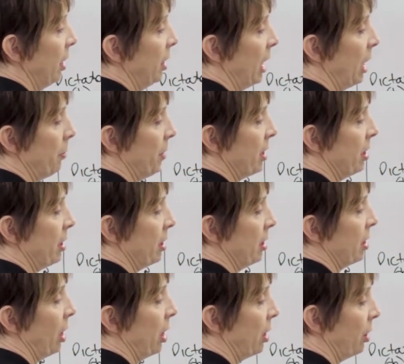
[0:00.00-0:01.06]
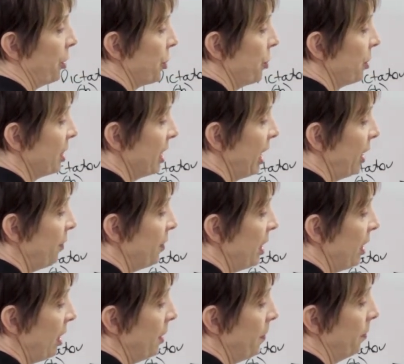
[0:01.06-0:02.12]
Yep, this is psychological
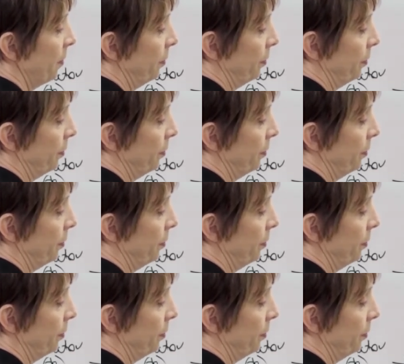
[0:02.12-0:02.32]
safety.